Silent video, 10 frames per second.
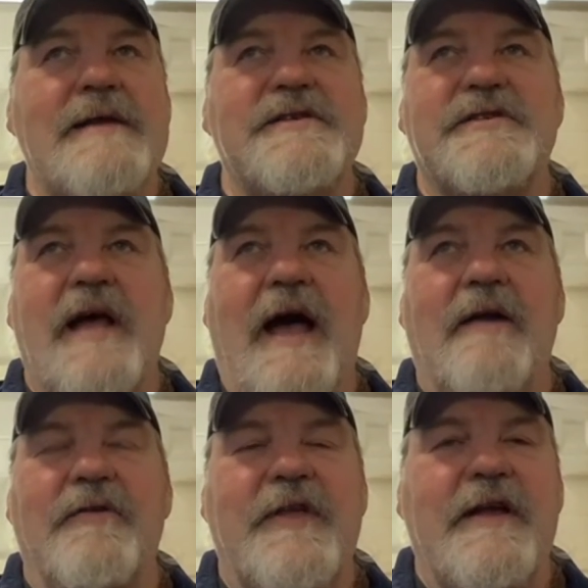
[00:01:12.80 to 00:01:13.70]
just I
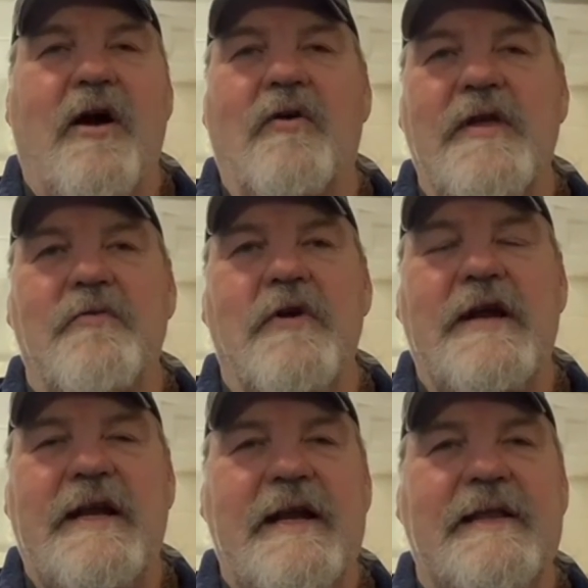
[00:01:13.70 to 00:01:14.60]
don't think Ole
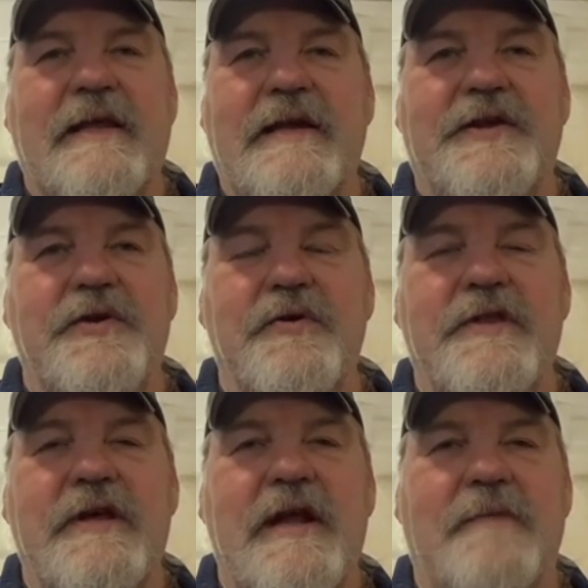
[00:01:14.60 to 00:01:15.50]
wanted anything to do
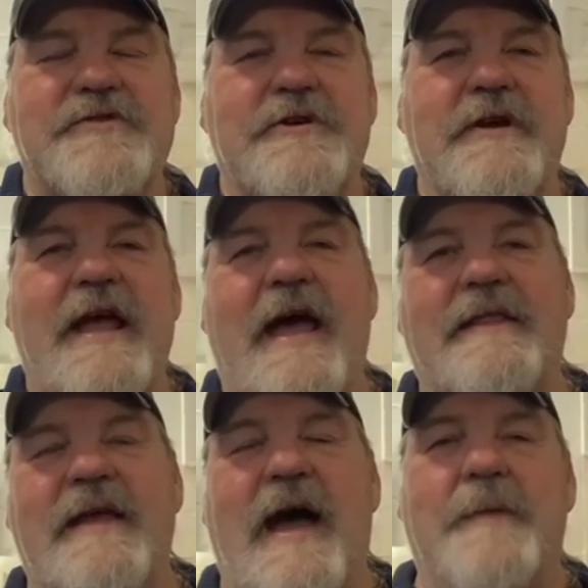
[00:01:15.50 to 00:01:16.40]
with it. I'm sure he
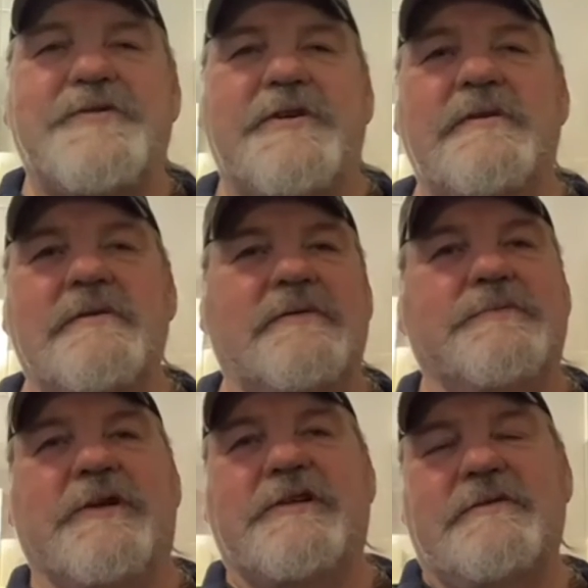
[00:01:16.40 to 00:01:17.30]
had the option,
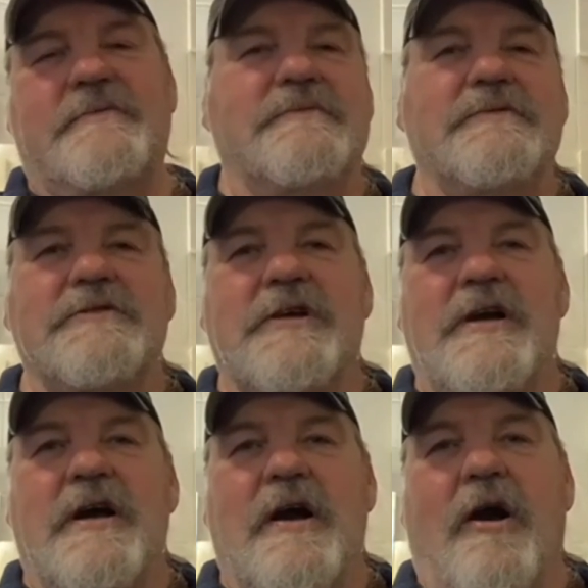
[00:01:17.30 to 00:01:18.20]
but
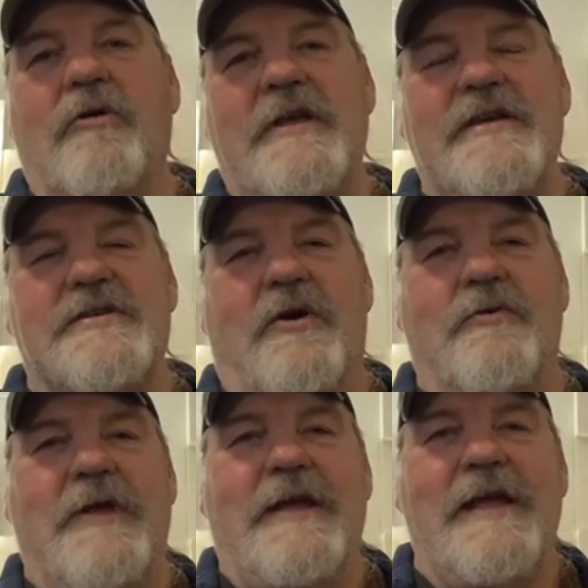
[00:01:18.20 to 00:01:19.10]
Ole is
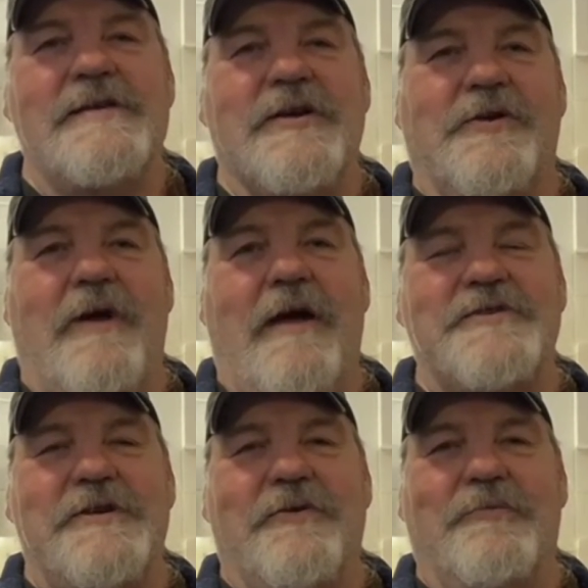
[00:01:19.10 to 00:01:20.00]
Ole he's a
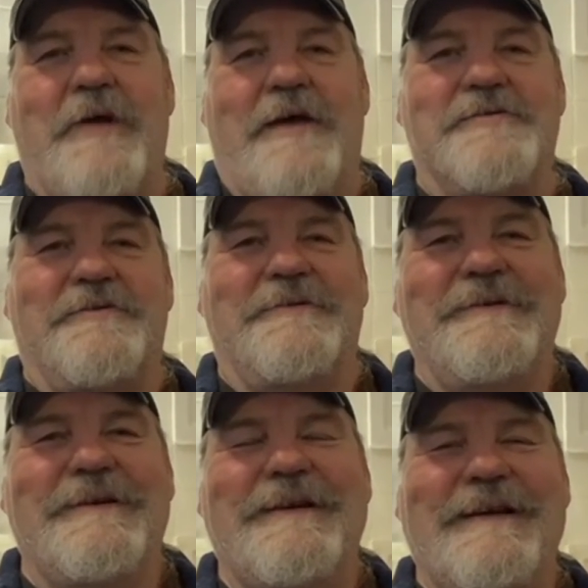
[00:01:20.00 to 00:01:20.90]
grouchy old
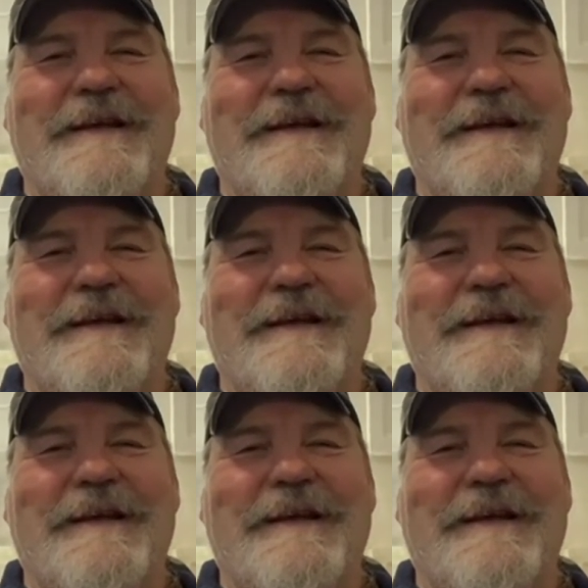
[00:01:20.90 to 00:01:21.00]
bastard.